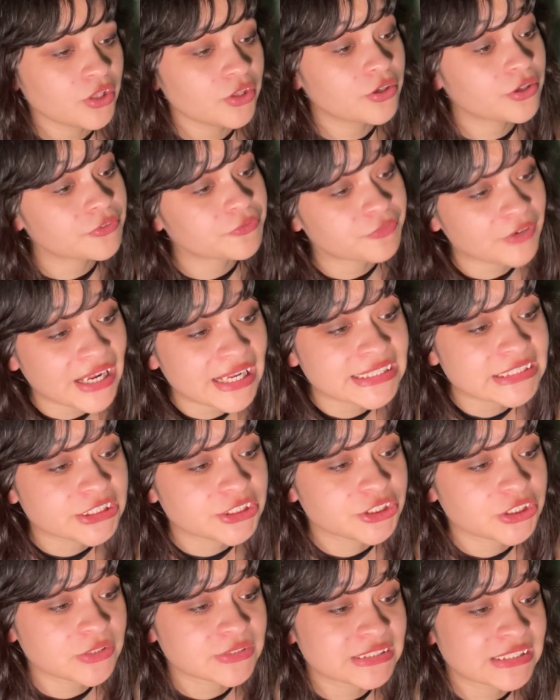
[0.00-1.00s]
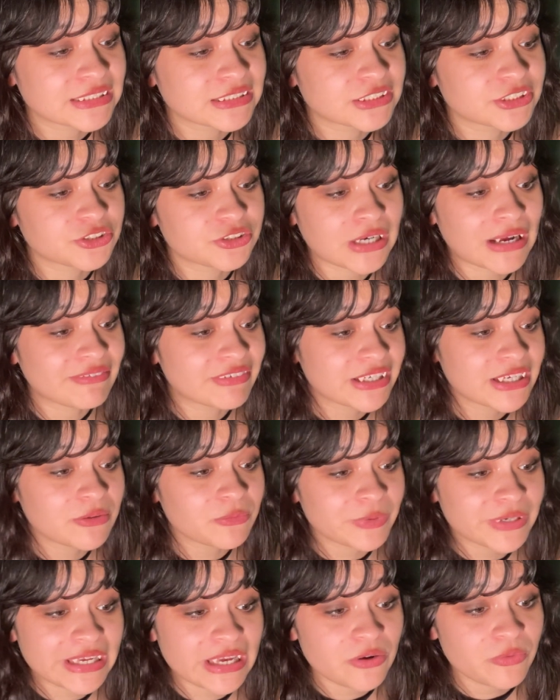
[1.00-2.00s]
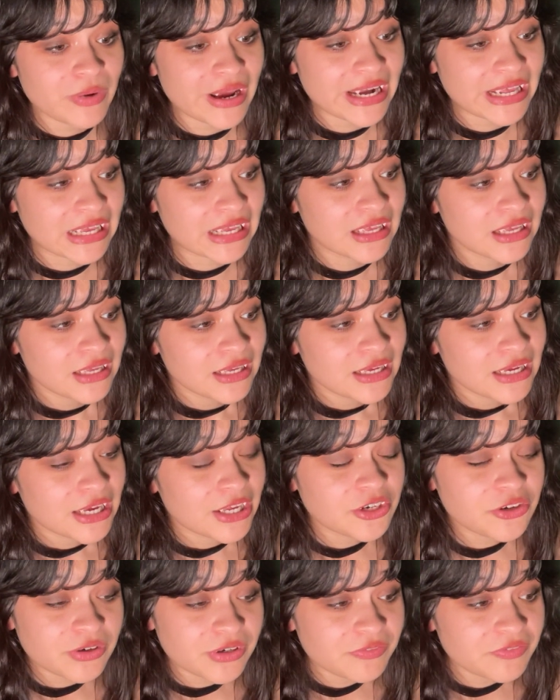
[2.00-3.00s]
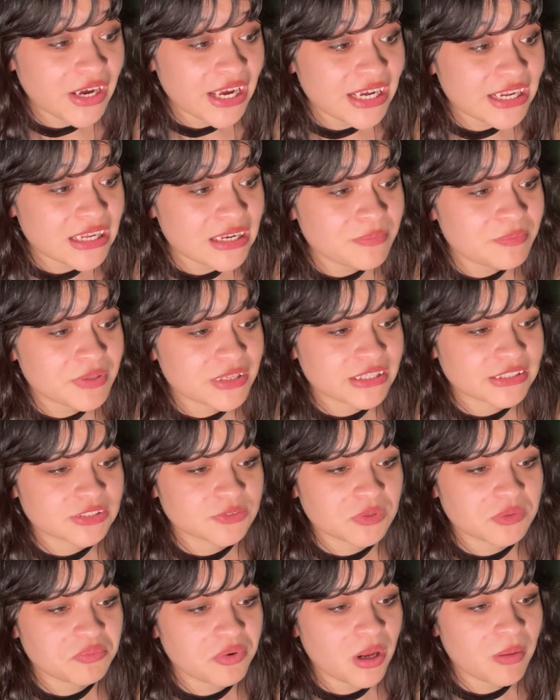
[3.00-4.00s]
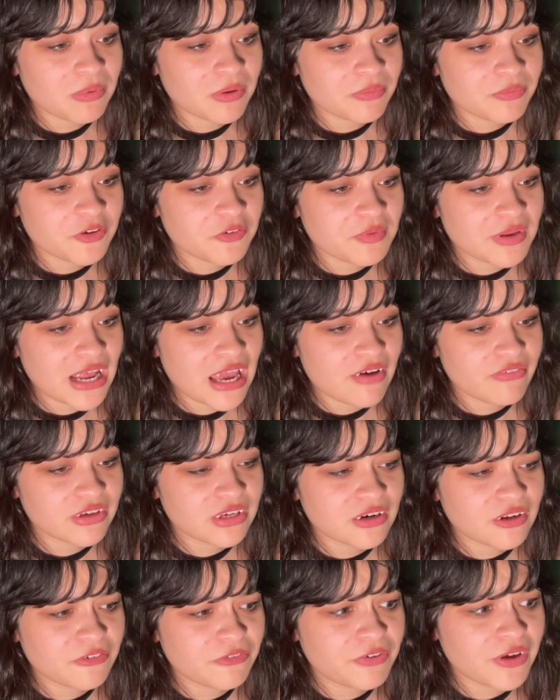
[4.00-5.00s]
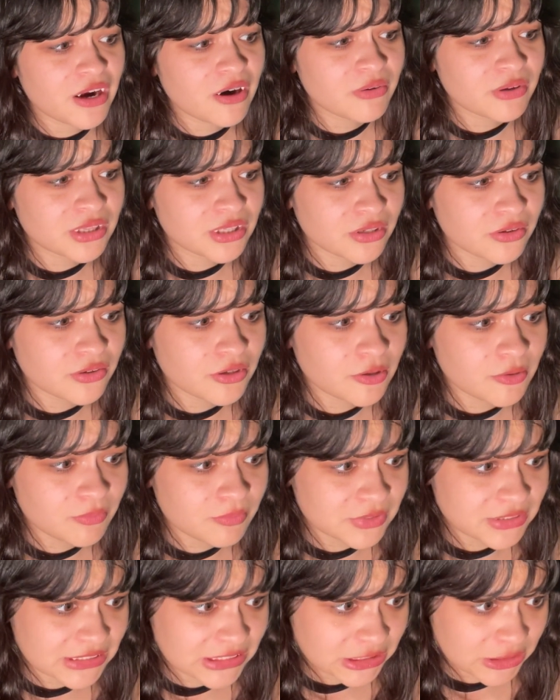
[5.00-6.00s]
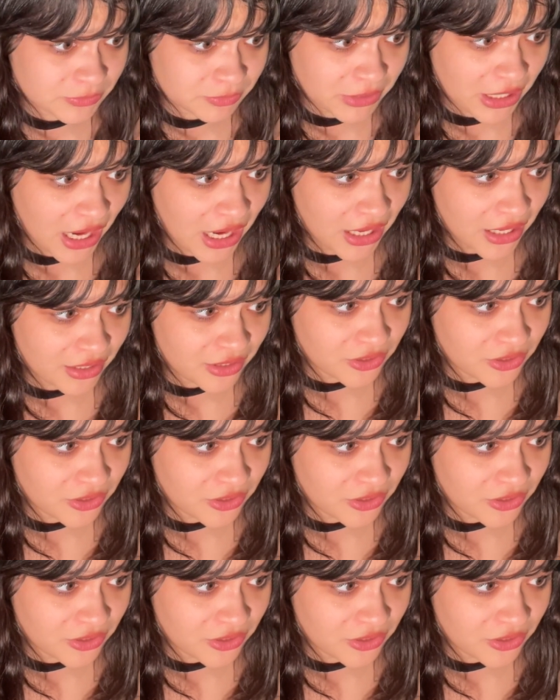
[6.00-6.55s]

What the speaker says: Your friend chose an extravagant weekend wedding, and you're invited, but there's one problem. You've been having an affair with the groom/bride.